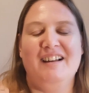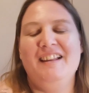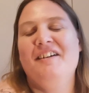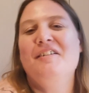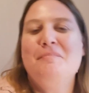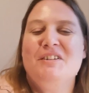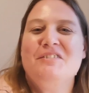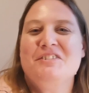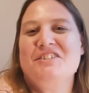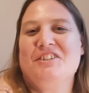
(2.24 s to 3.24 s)
Hello,
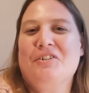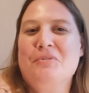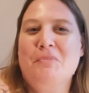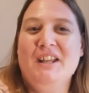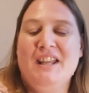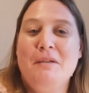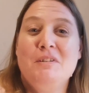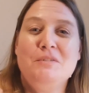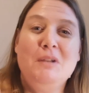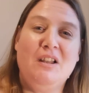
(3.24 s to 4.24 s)
beautiful soul. My name
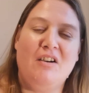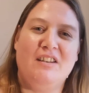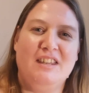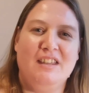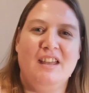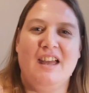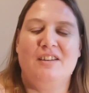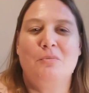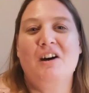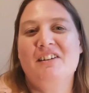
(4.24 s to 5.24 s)
is Milani,
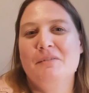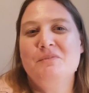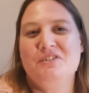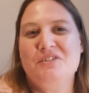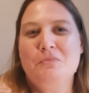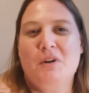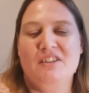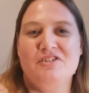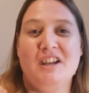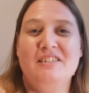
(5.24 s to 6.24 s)
and welcome to my
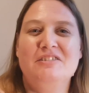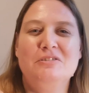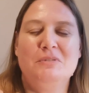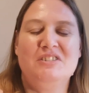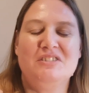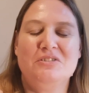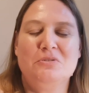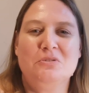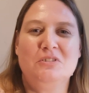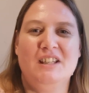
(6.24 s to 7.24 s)
channel, which is
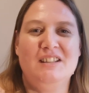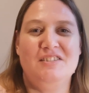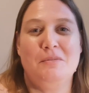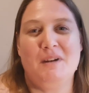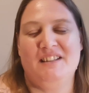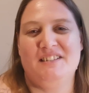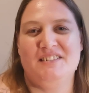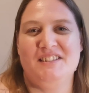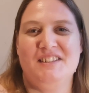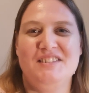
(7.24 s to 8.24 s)
called Energy
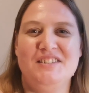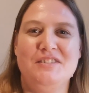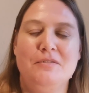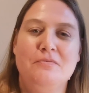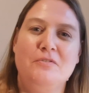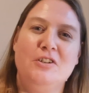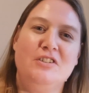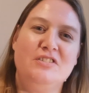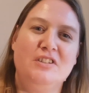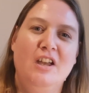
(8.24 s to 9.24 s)
Matters. And this is the
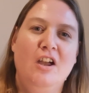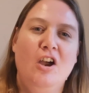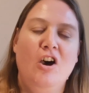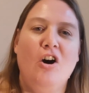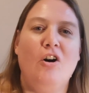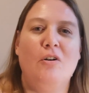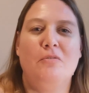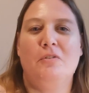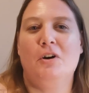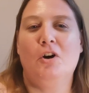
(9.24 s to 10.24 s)
first
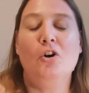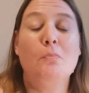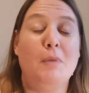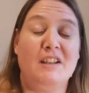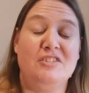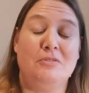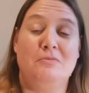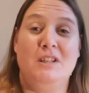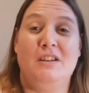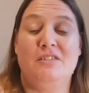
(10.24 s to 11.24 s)
of a whole bunch of
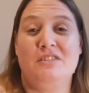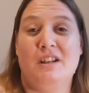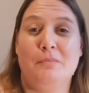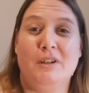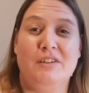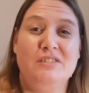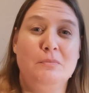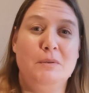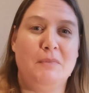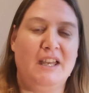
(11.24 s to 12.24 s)
videos that I'm going to
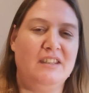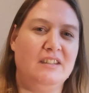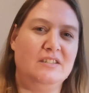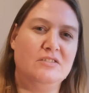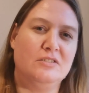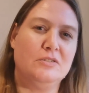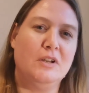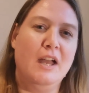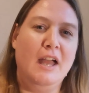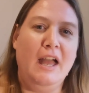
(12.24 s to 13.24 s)
be making
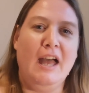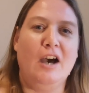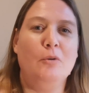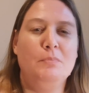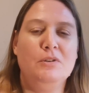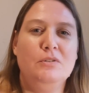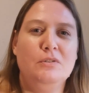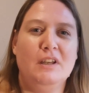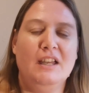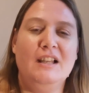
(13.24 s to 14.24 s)
to help
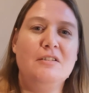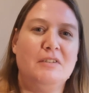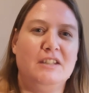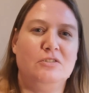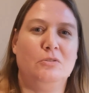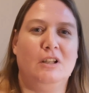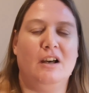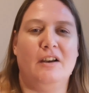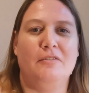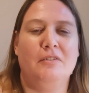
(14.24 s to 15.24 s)
you elevate your
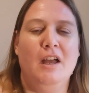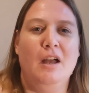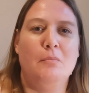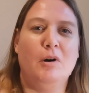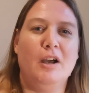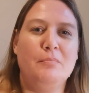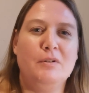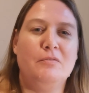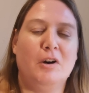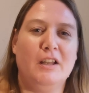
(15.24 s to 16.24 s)
life by
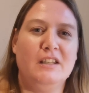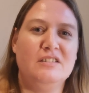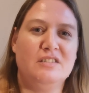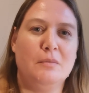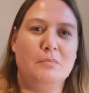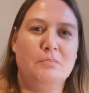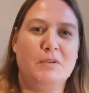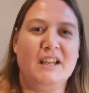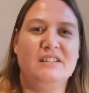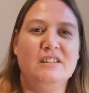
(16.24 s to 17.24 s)
providing some
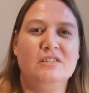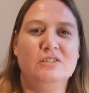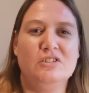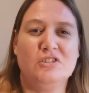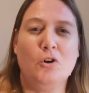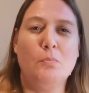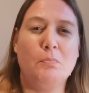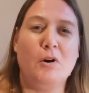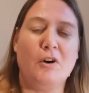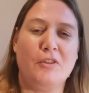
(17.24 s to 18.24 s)
practical soul
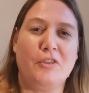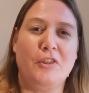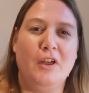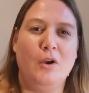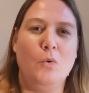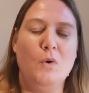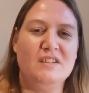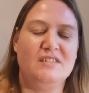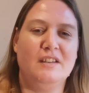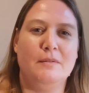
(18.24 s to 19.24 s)
path
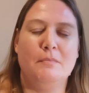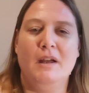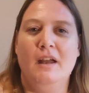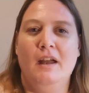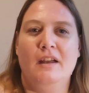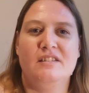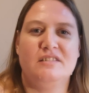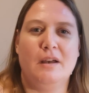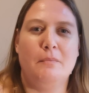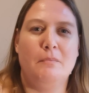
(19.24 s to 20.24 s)
wisdom,
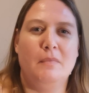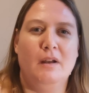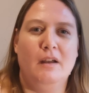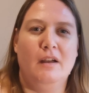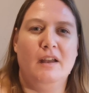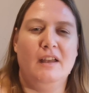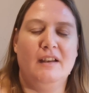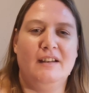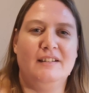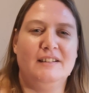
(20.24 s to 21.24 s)
some
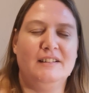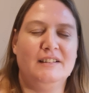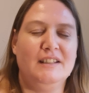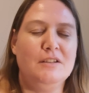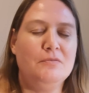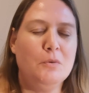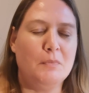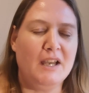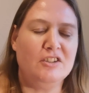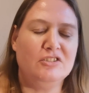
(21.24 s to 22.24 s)

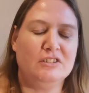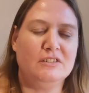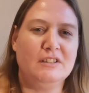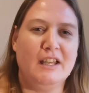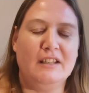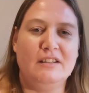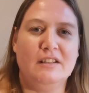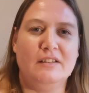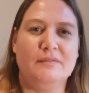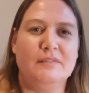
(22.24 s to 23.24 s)
information, and